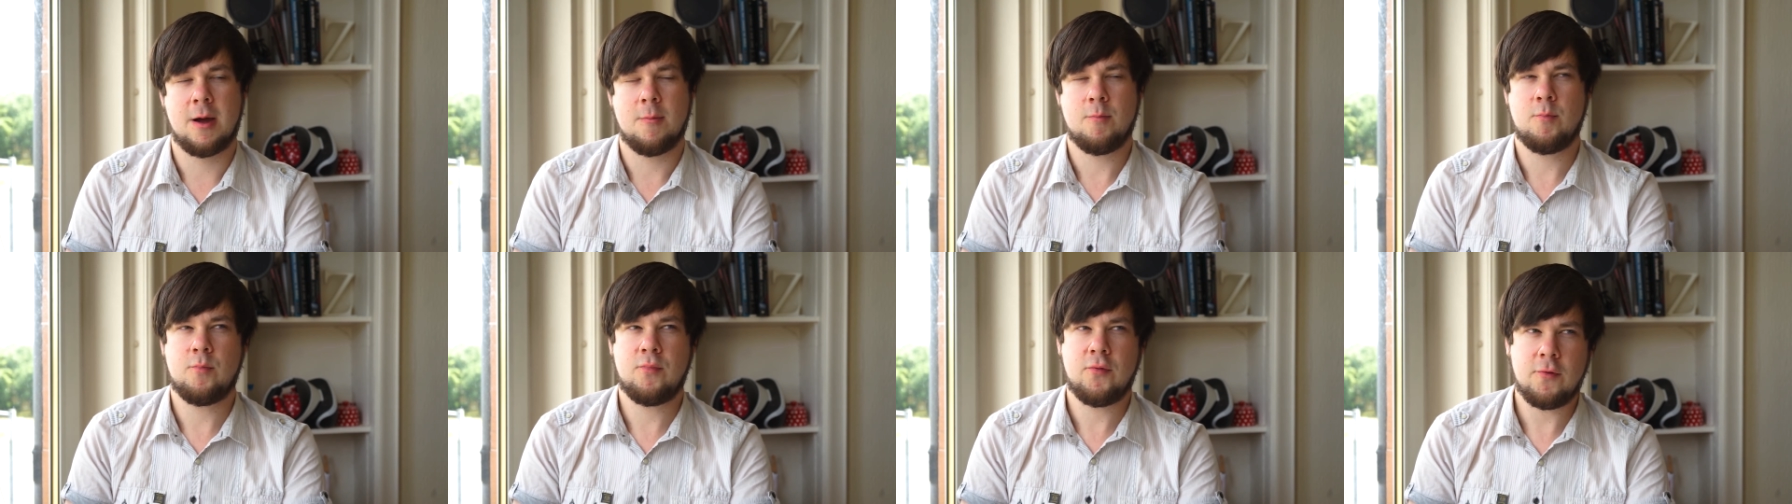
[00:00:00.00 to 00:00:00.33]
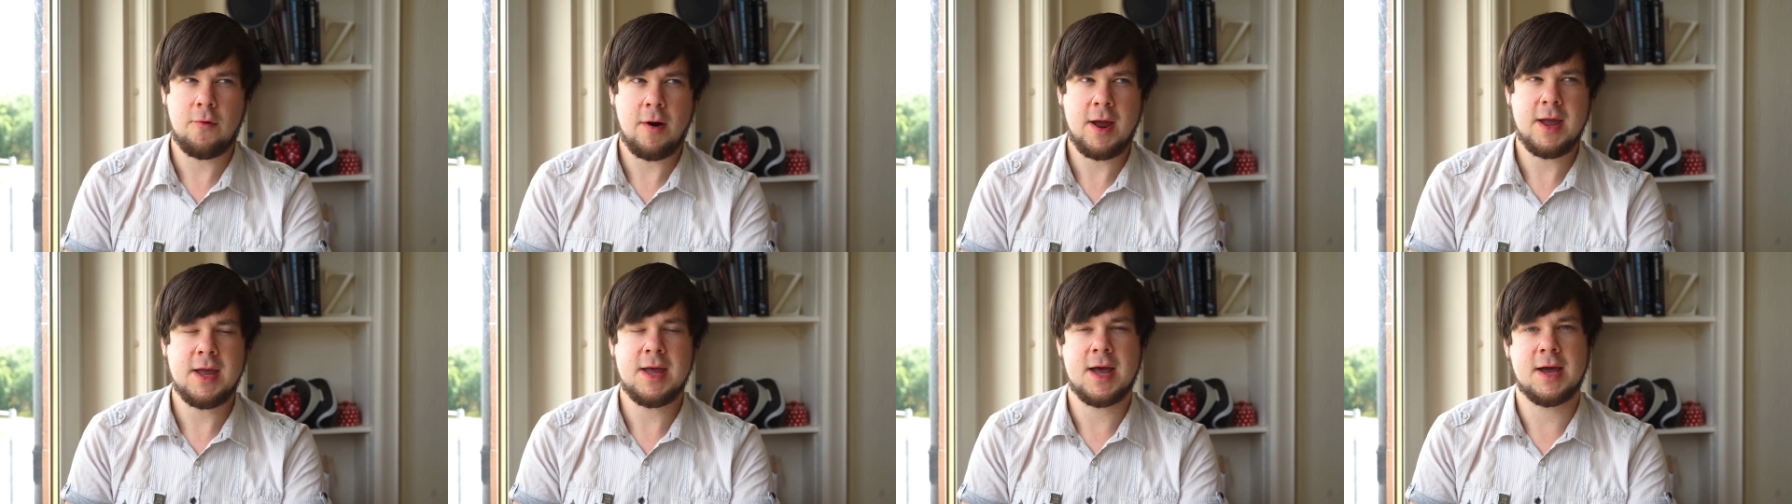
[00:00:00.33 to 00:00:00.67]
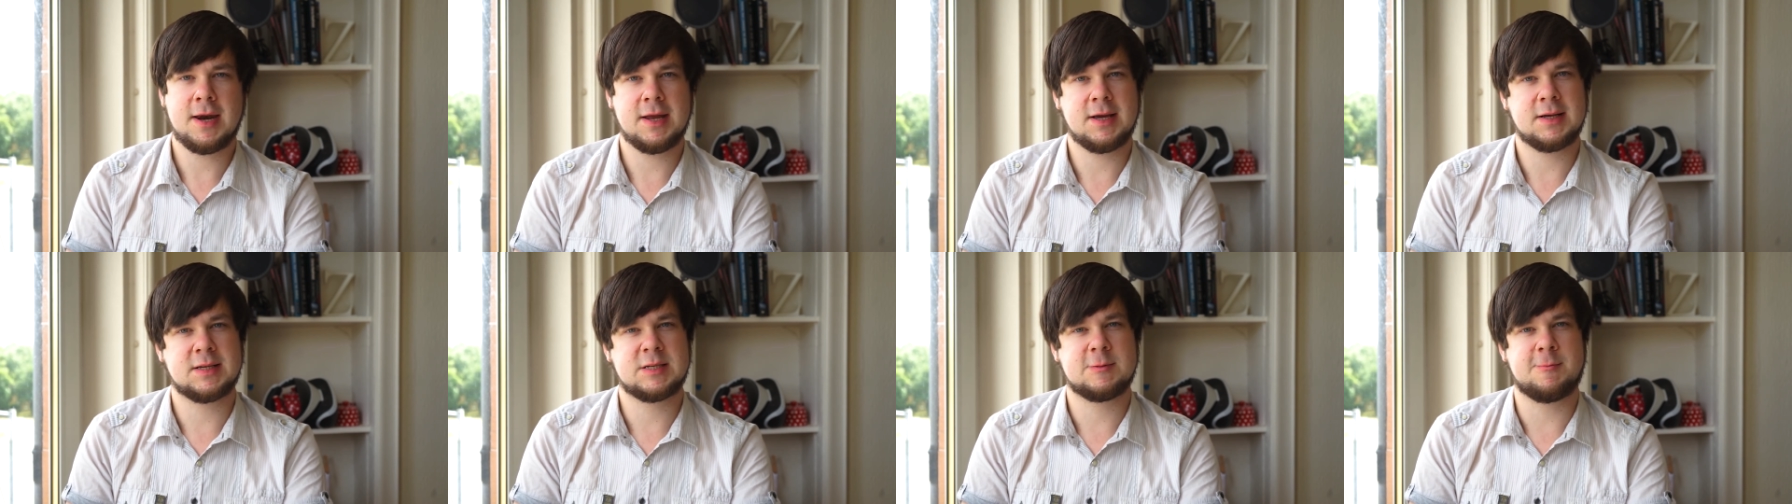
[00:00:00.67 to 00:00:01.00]
pretty
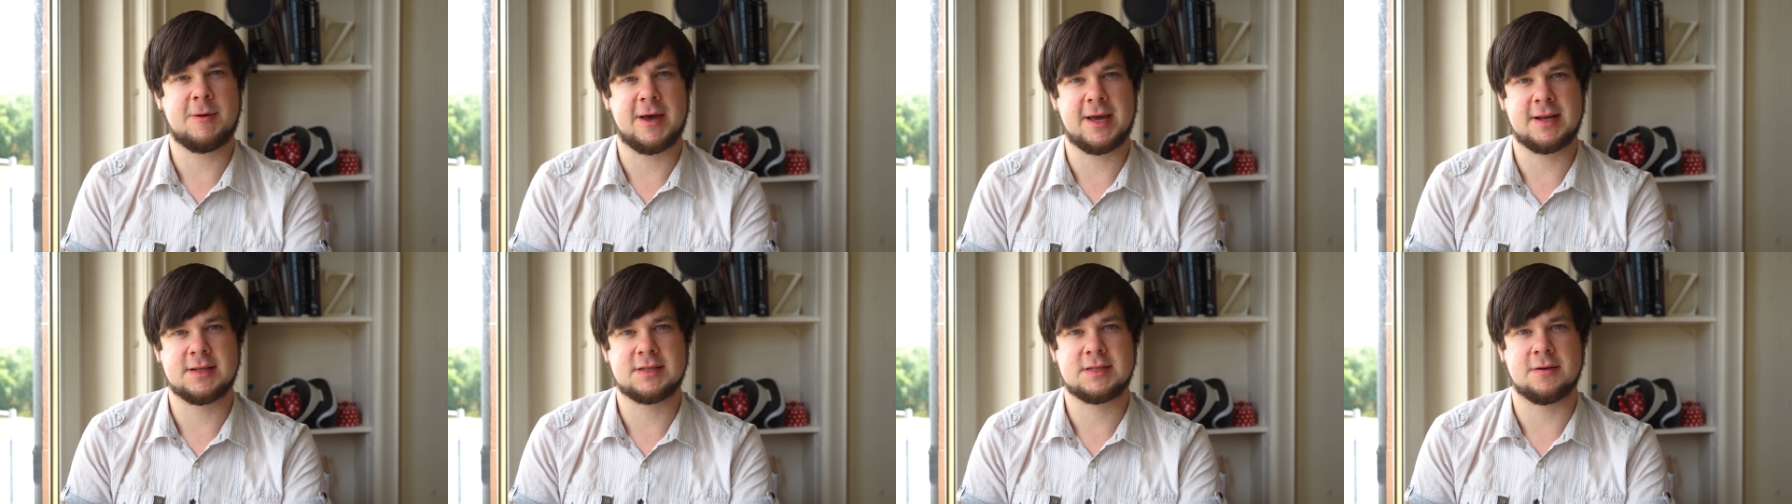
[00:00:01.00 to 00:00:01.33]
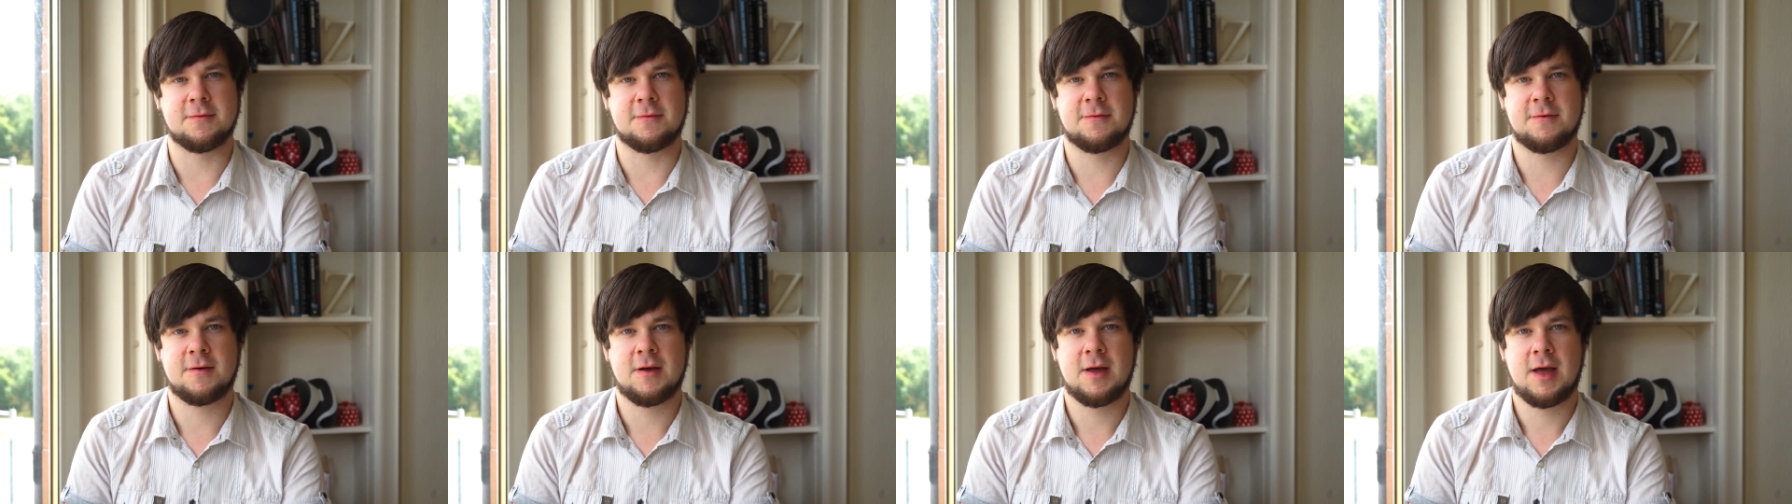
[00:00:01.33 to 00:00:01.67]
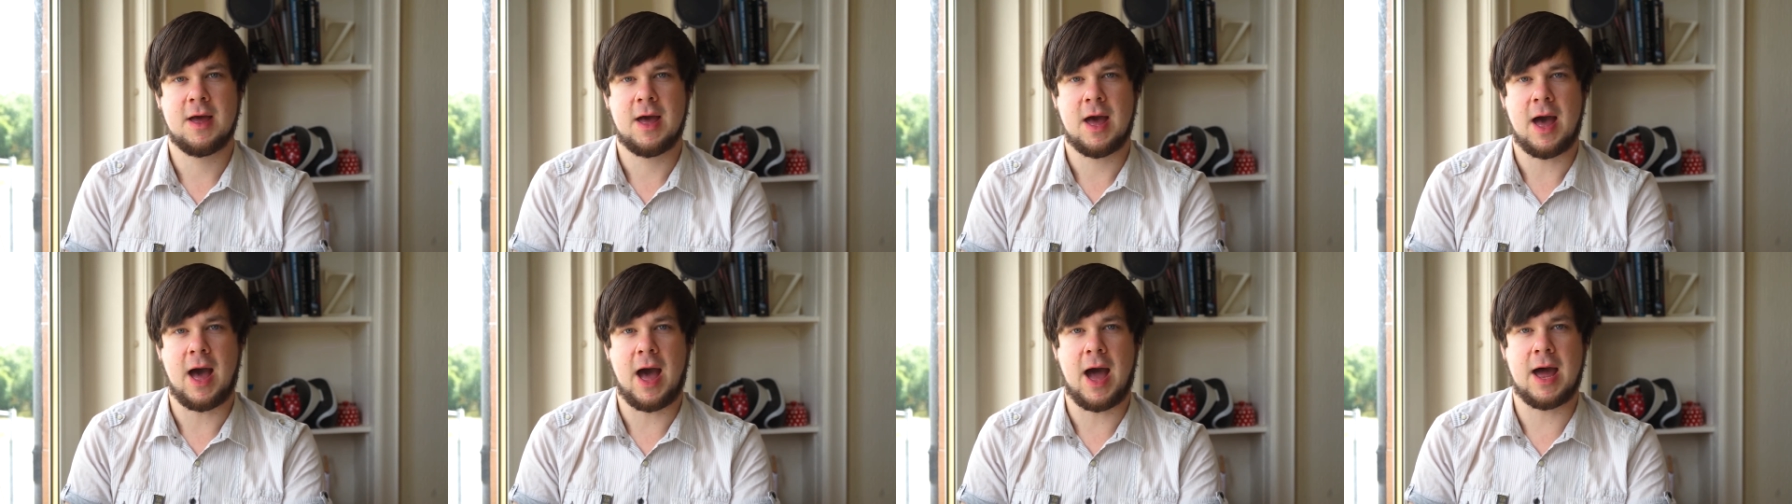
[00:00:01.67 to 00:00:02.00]
inexpensive,
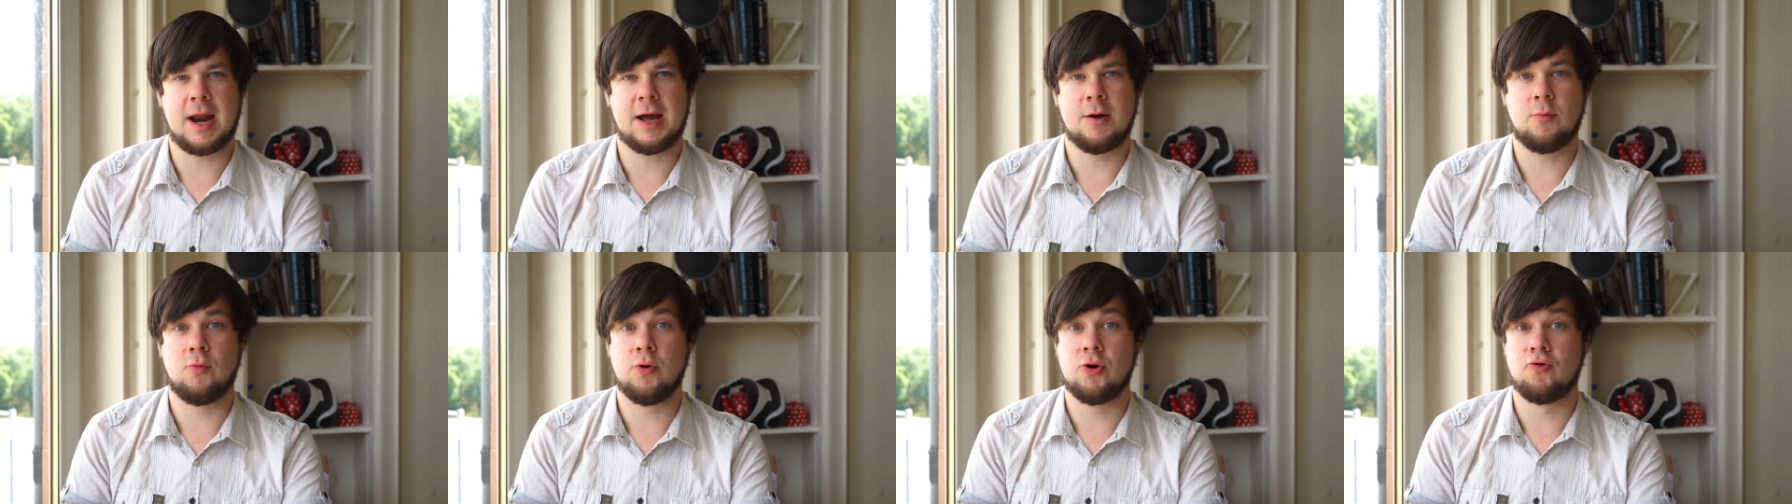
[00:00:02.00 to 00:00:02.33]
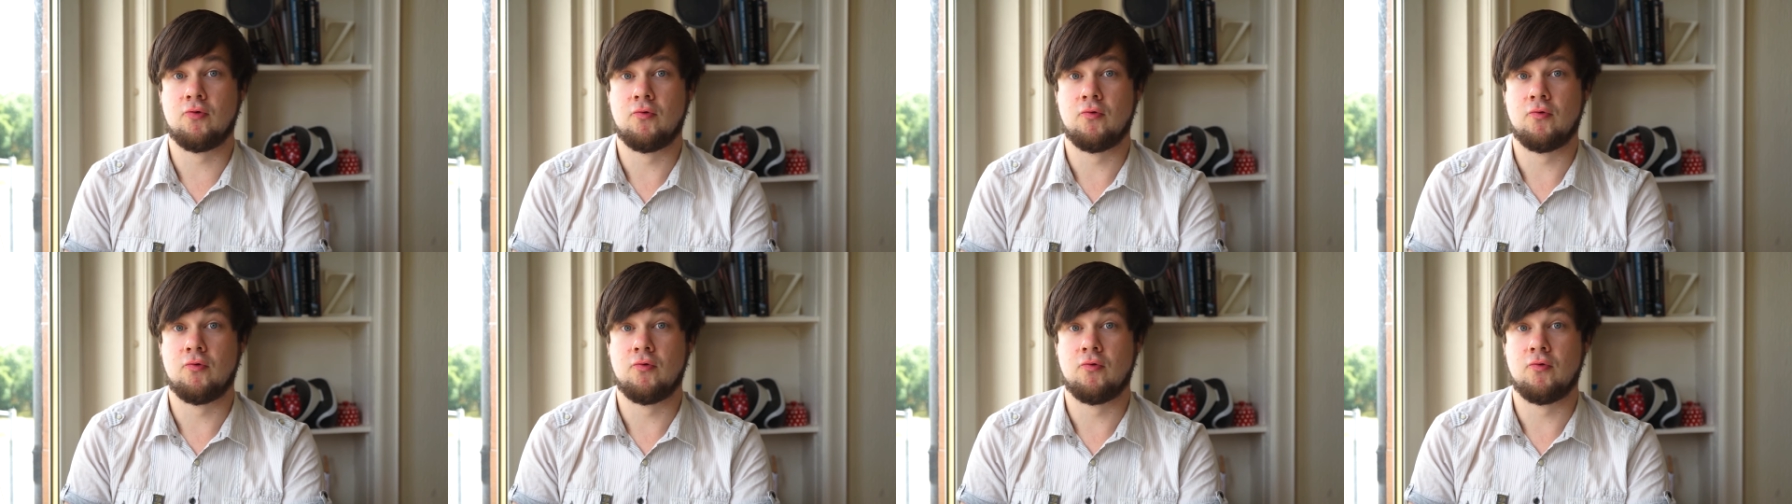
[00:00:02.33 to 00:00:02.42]
and I would